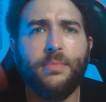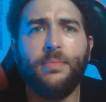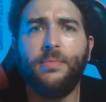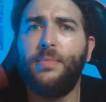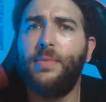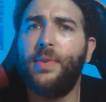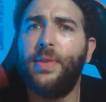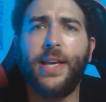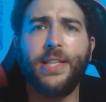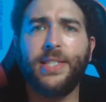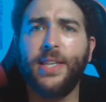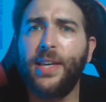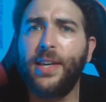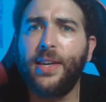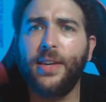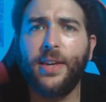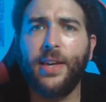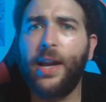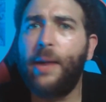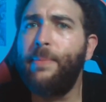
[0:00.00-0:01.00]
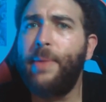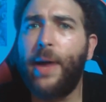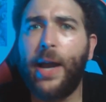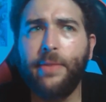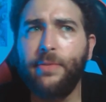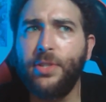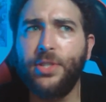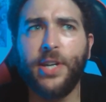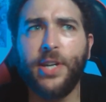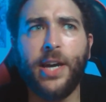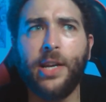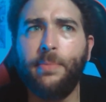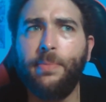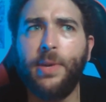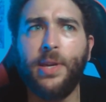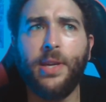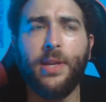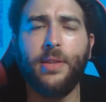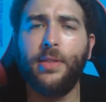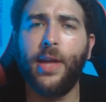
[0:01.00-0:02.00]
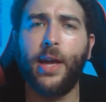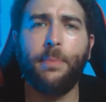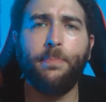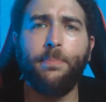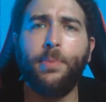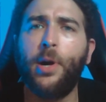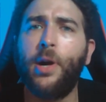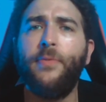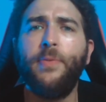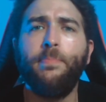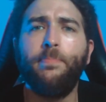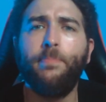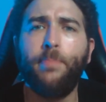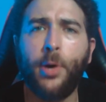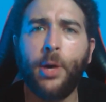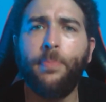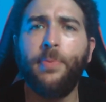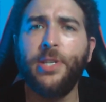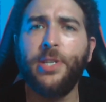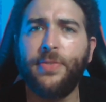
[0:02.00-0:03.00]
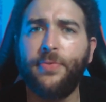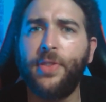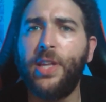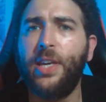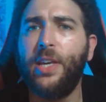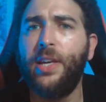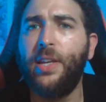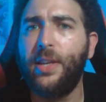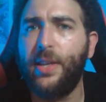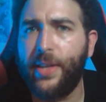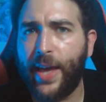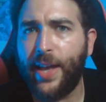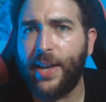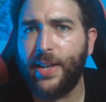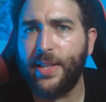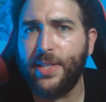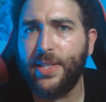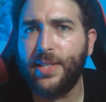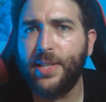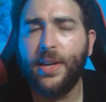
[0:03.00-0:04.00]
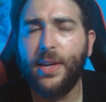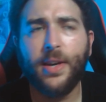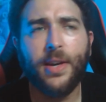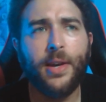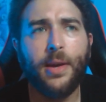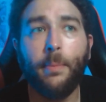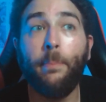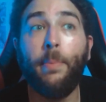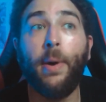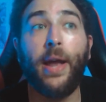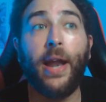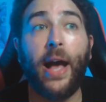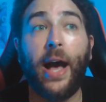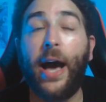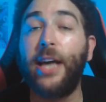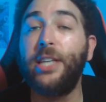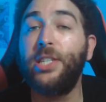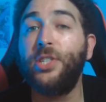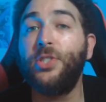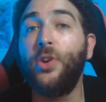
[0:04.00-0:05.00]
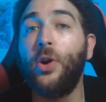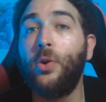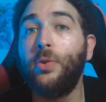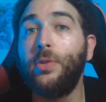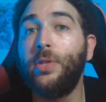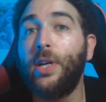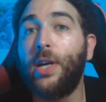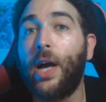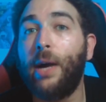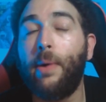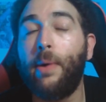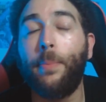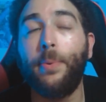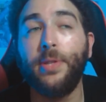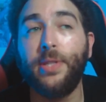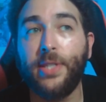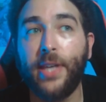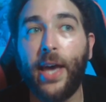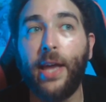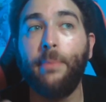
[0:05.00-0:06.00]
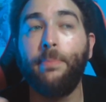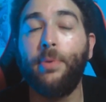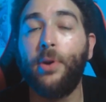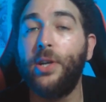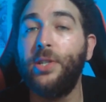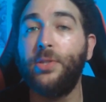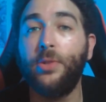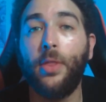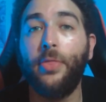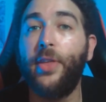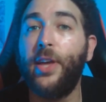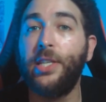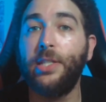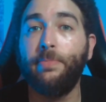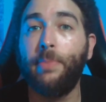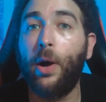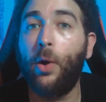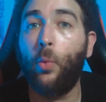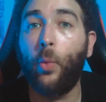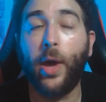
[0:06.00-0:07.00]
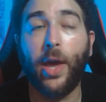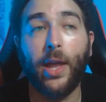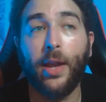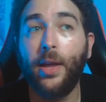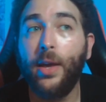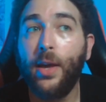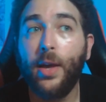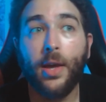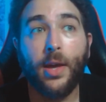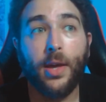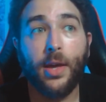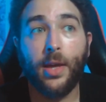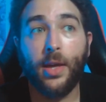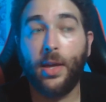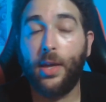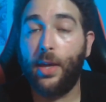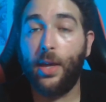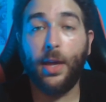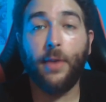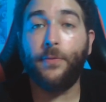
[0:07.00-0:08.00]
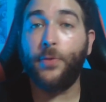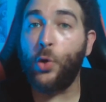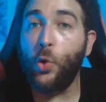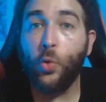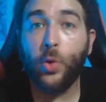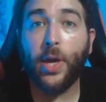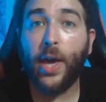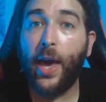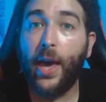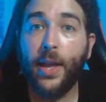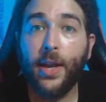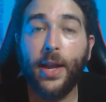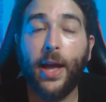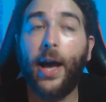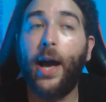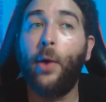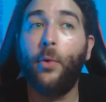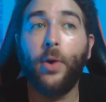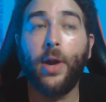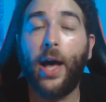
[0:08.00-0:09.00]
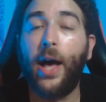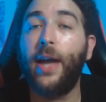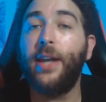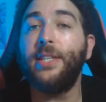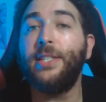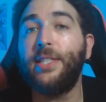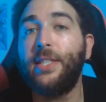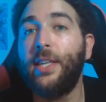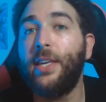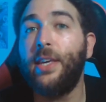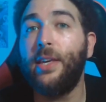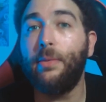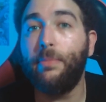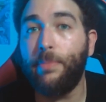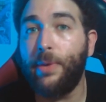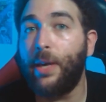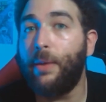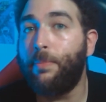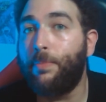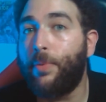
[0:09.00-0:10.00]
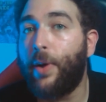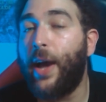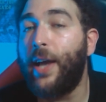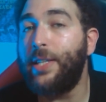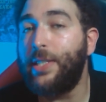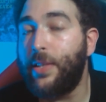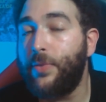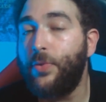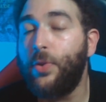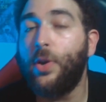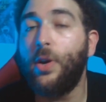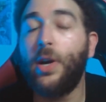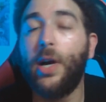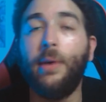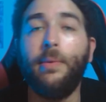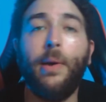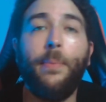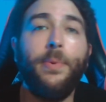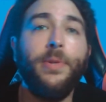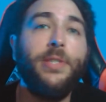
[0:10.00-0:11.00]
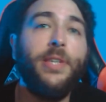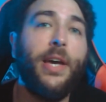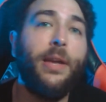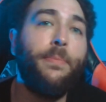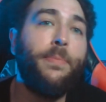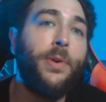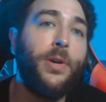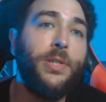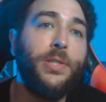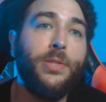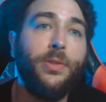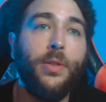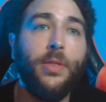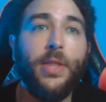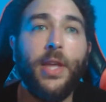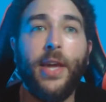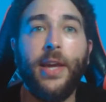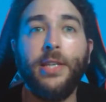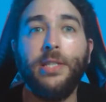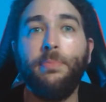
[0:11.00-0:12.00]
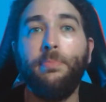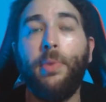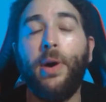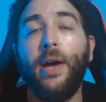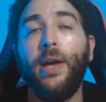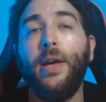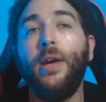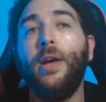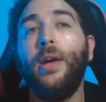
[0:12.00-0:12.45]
that's it. And I'm not even trying to be like purposefully dense, but I struggled to come up with 10 personal things about Wayne. If you can, I would honestly be impressed if you could come up with 10 personal things. But